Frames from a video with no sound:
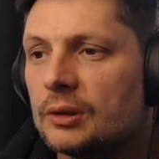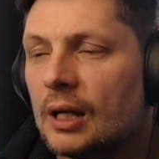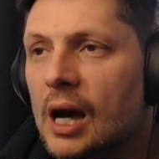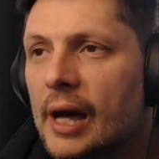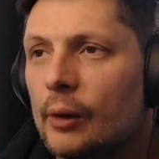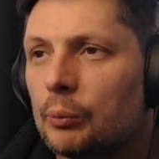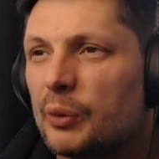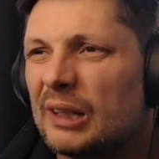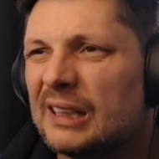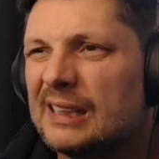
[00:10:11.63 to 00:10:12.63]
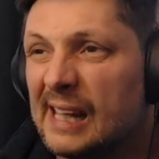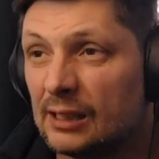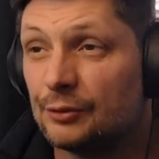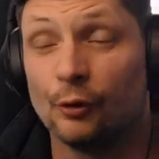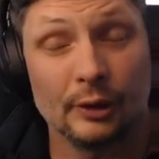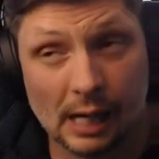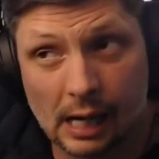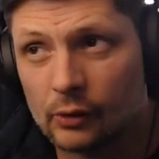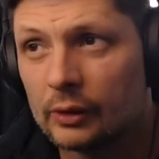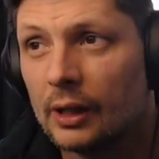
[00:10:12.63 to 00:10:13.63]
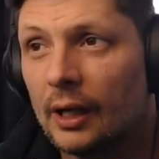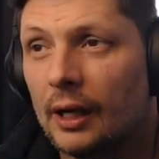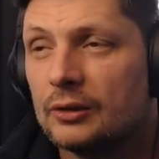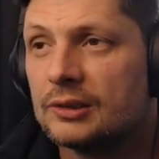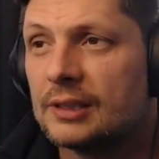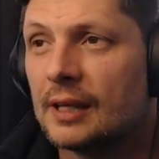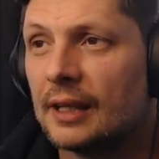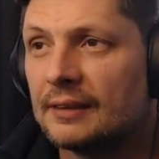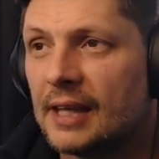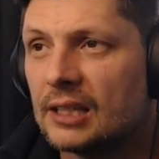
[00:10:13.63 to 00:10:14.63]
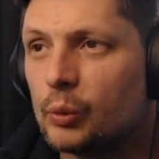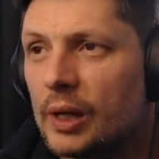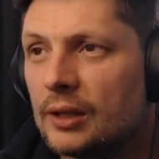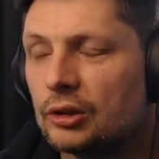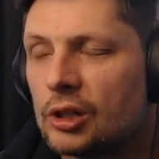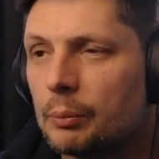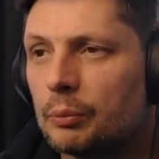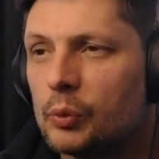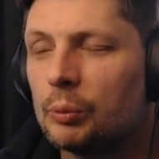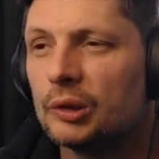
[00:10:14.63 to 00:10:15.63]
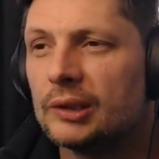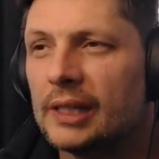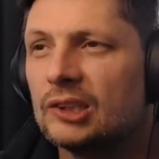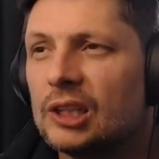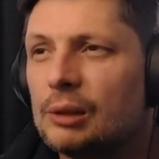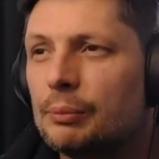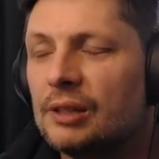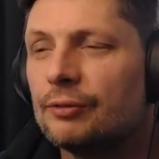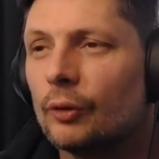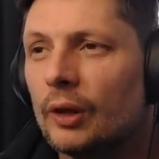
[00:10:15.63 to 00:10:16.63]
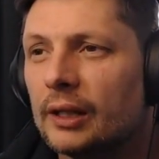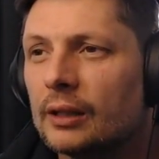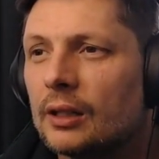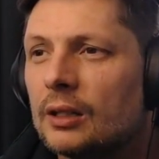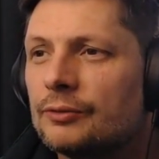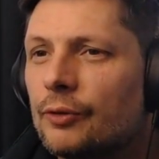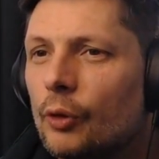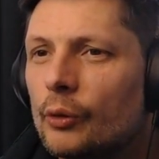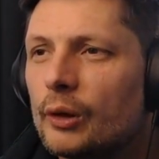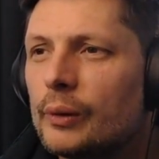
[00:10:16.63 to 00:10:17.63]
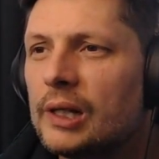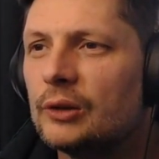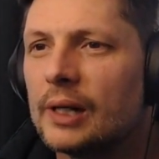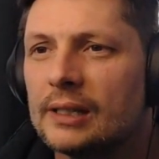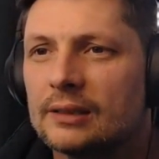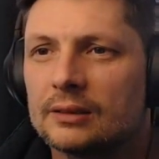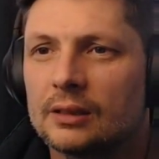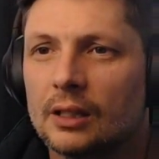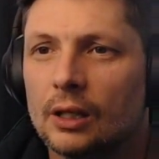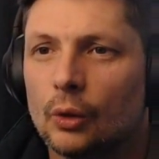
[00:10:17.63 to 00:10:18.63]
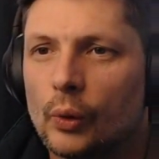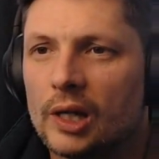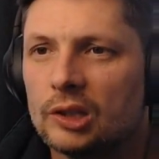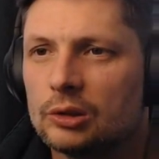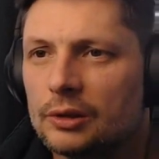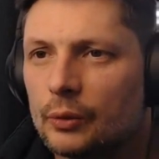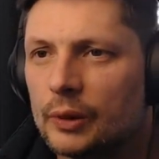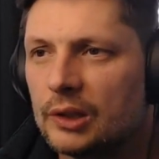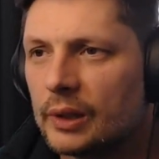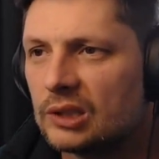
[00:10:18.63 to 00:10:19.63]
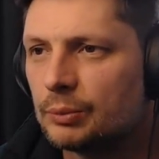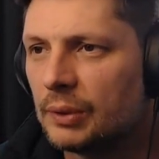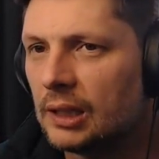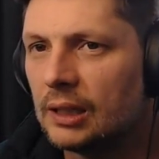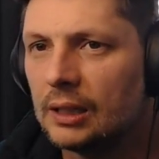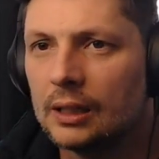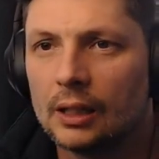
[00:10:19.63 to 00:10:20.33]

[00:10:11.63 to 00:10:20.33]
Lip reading: I'll predict for now to say that that's where the top will potentially be for Link. For a retrace, where should the retrace be?